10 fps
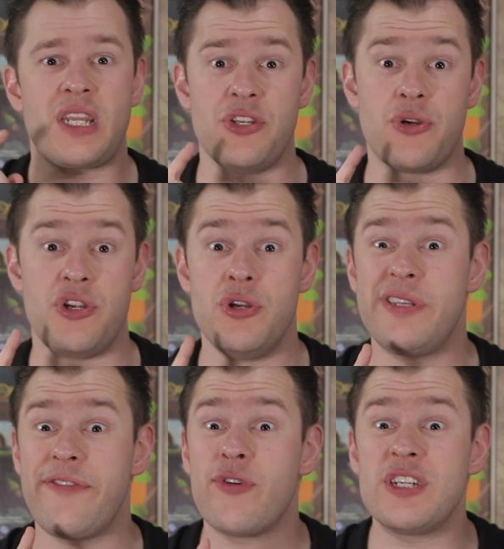You can
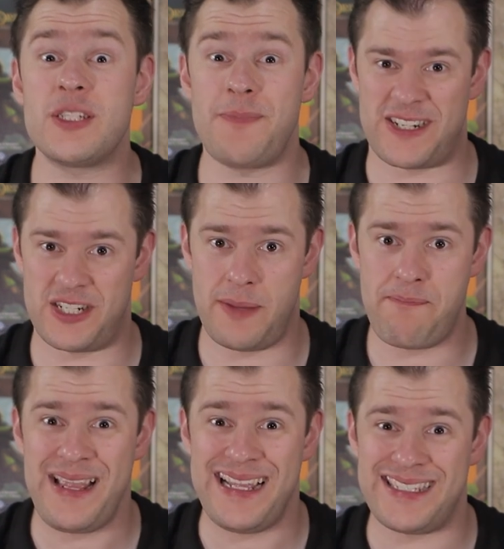use it for its special
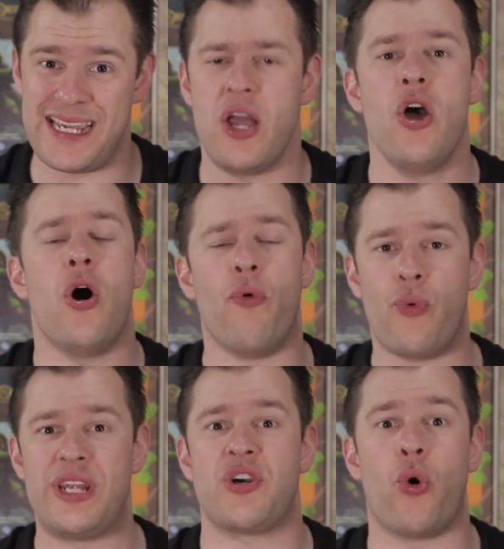ability, of
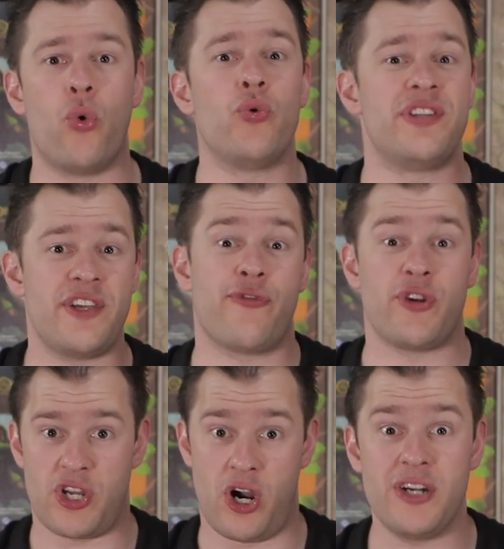which all the
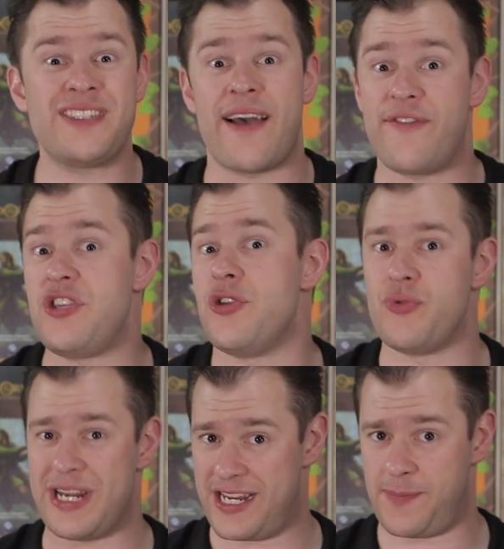different cards have a
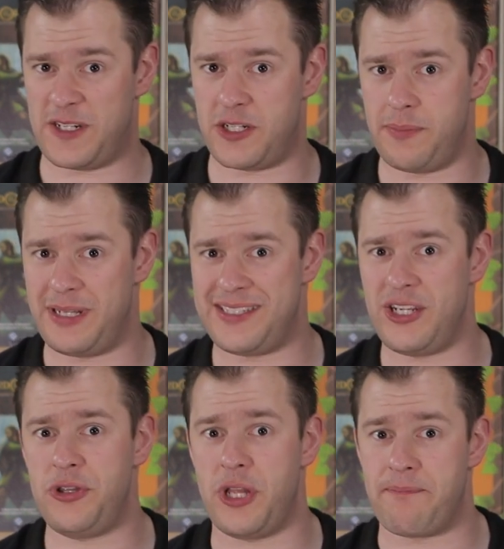unique special ability
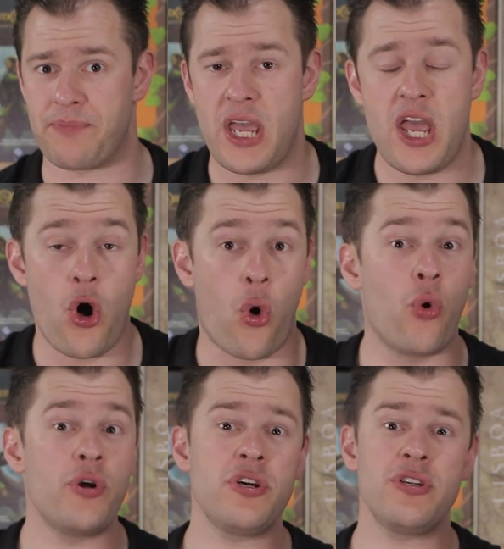on them.
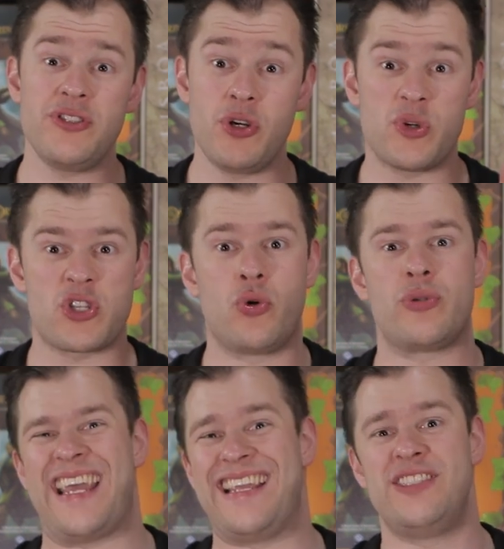Or you can do what's
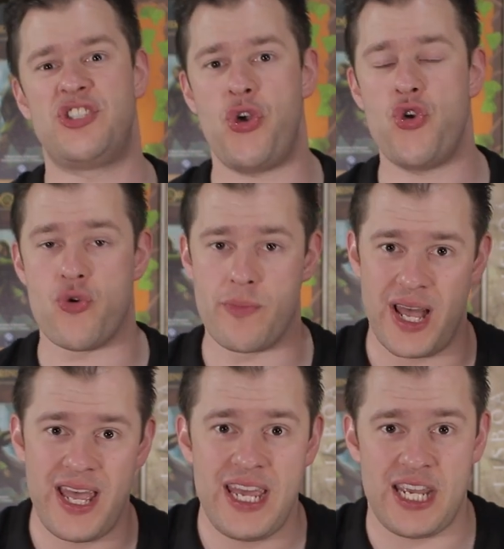called Entomb.
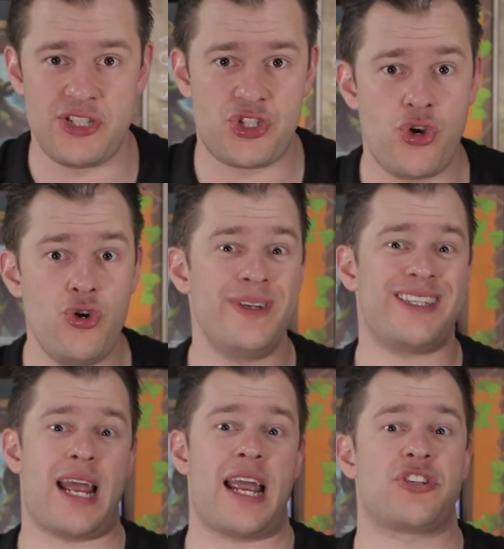Entomb is
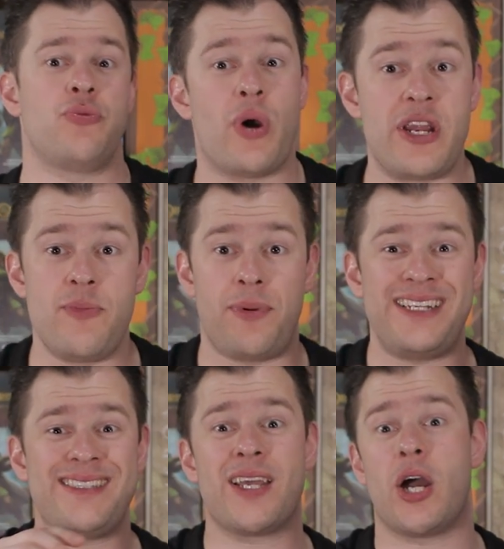an action where you
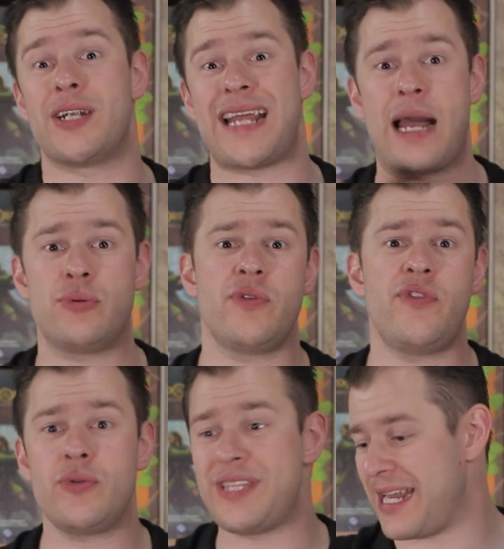place the card out of
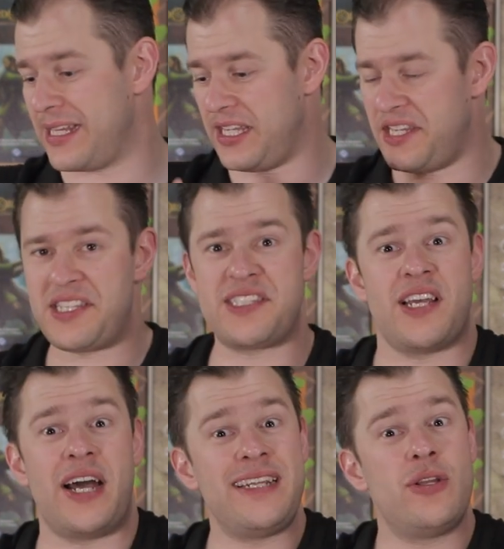your deck and in the
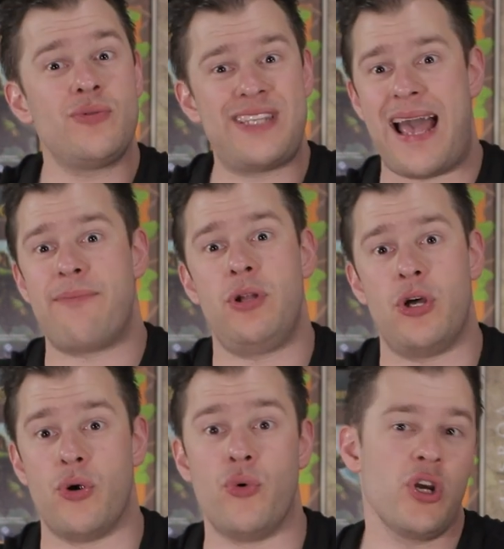side little
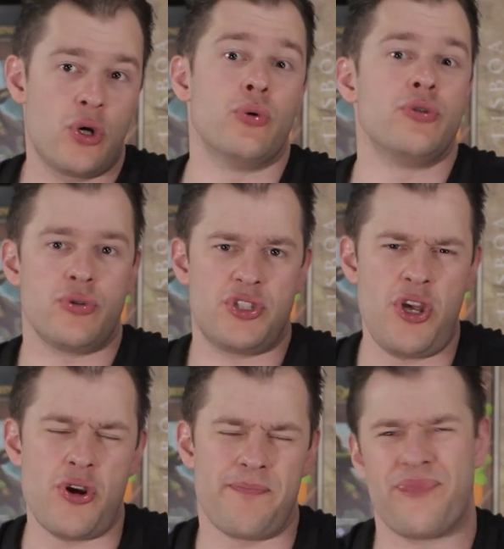tableau called your
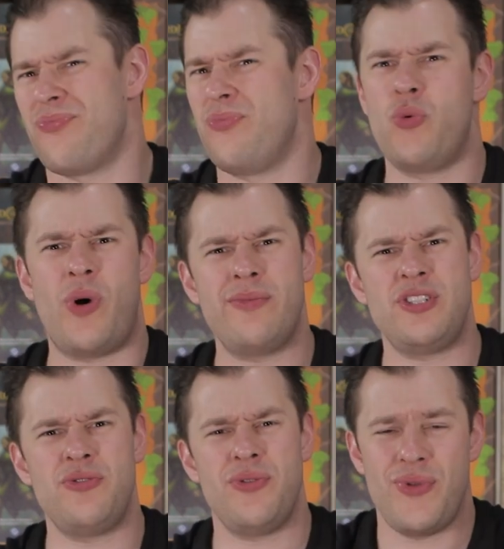tomb. Well, why
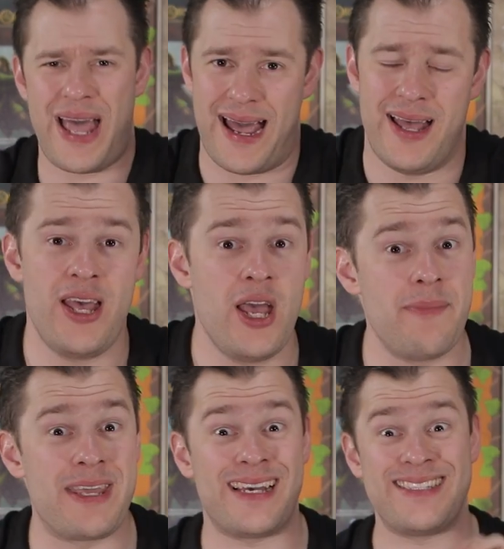would you do that?
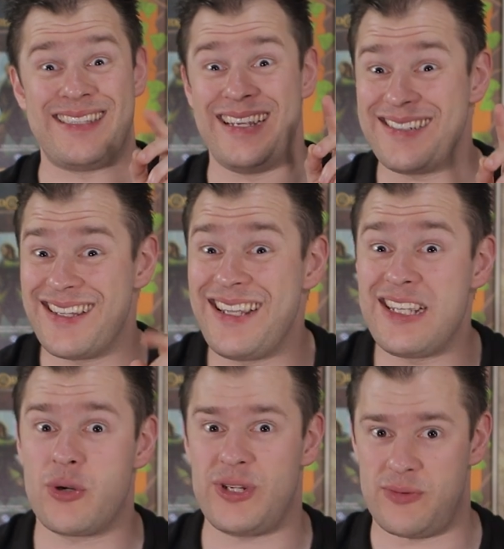Because there's the
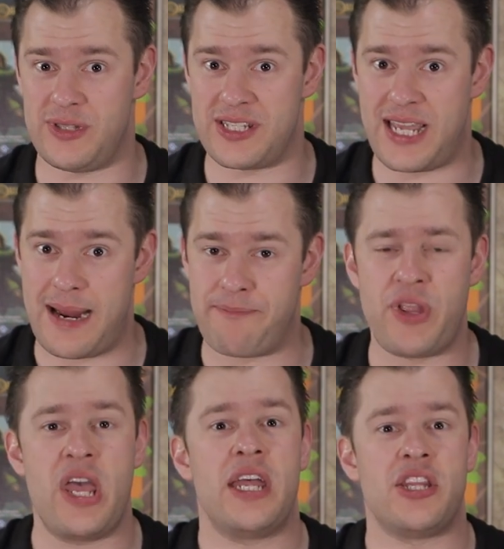neat twist with this game.
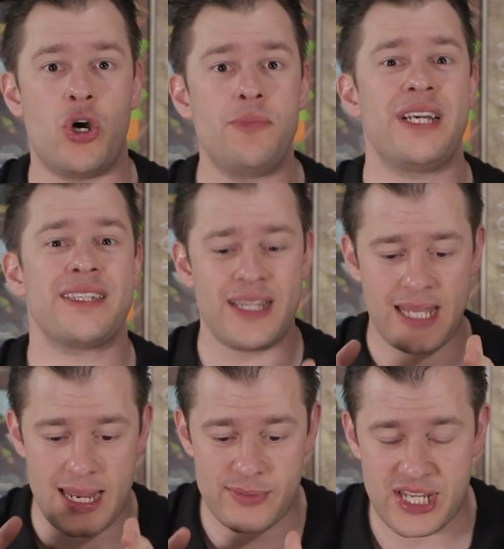The object of the
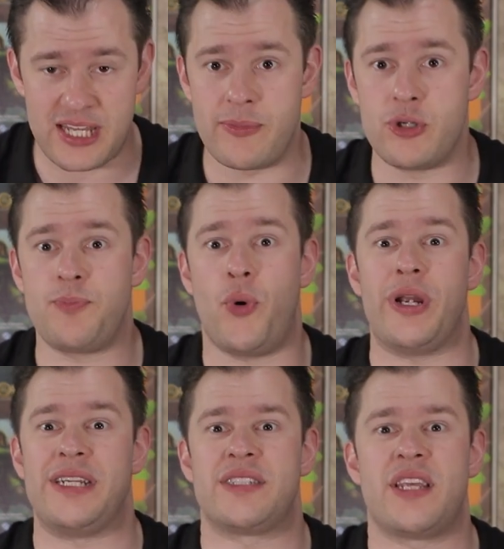game is get the most
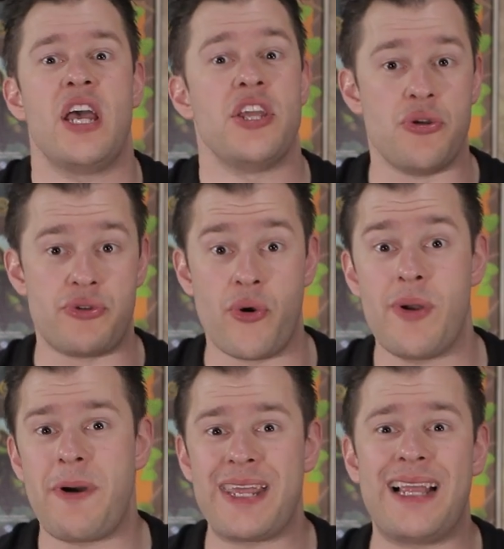points. You do
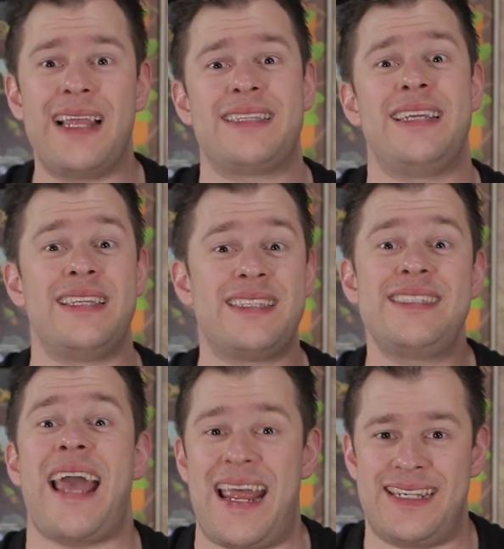it by collecting the
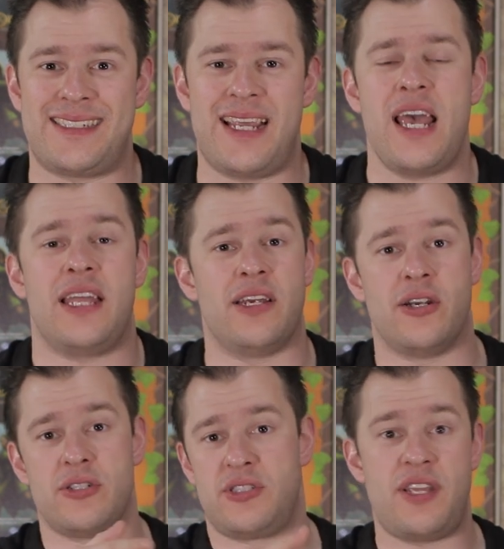sets.
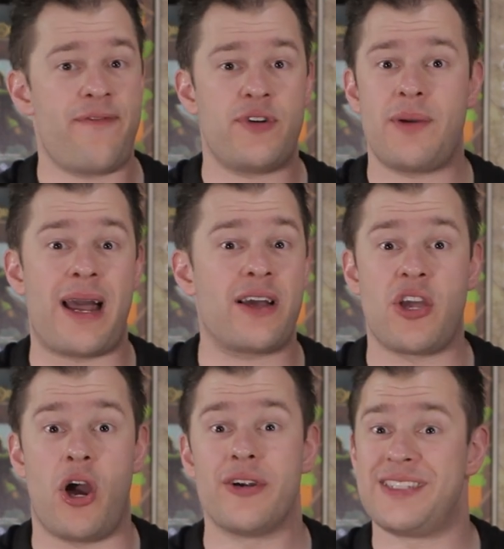There's different amount of
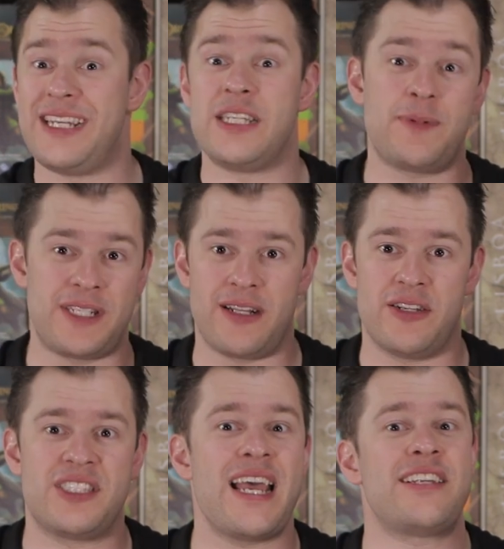cards in each
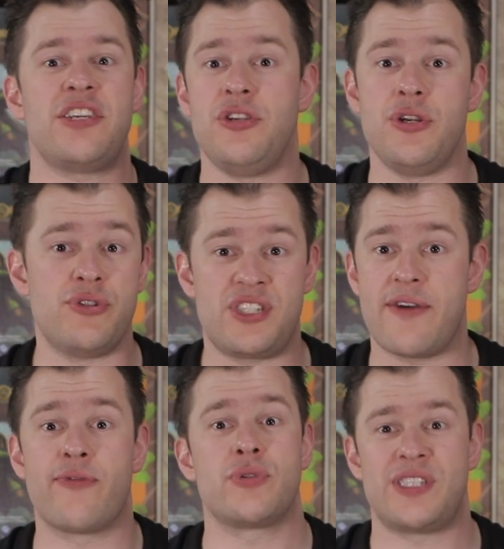particular set and you use
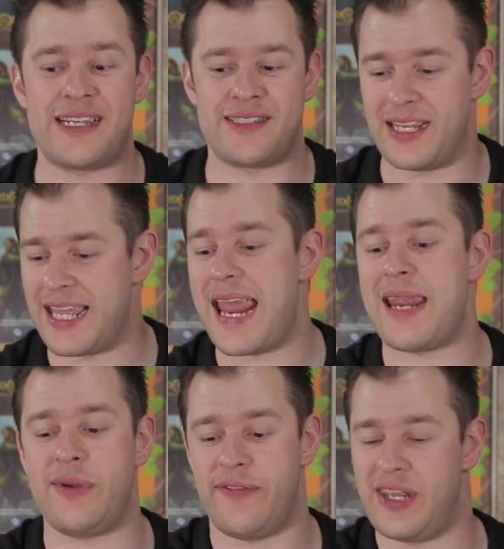several sets in the
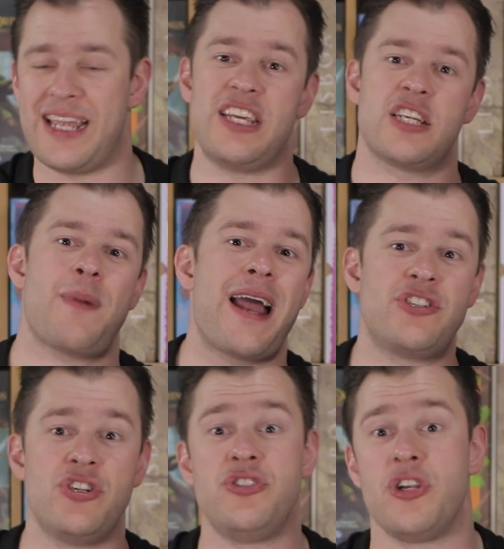game. And if you get the
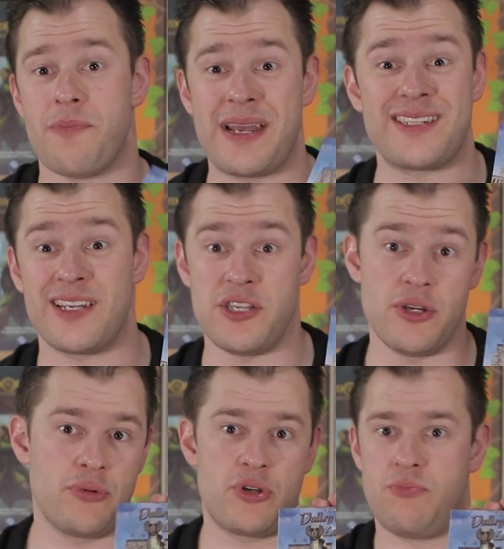expansions, you can basically
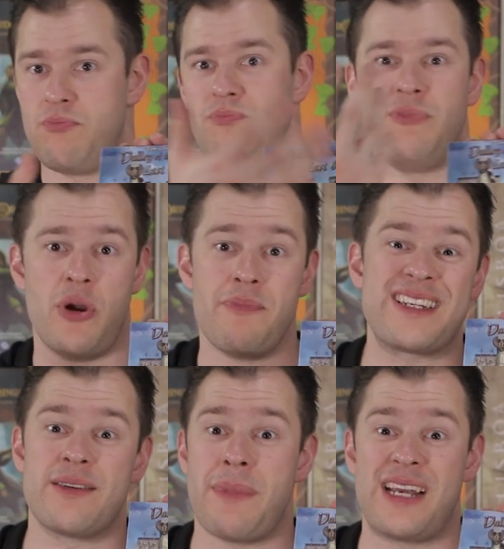you know
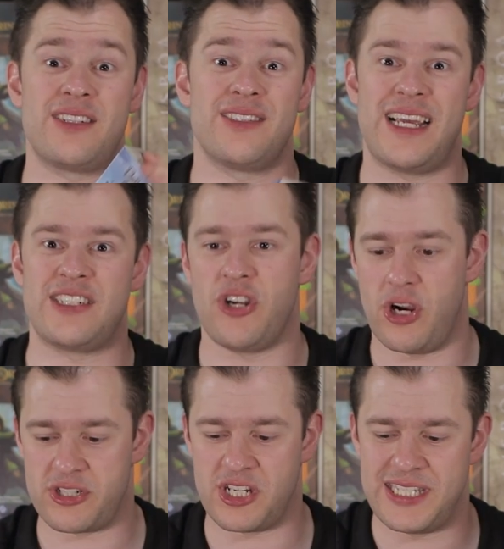mix and match the sets to your
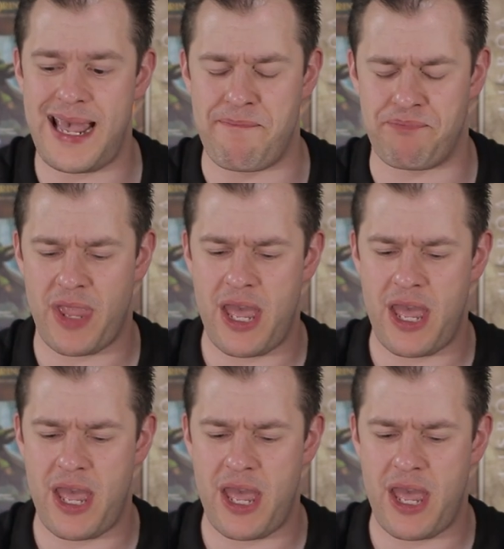heart's content.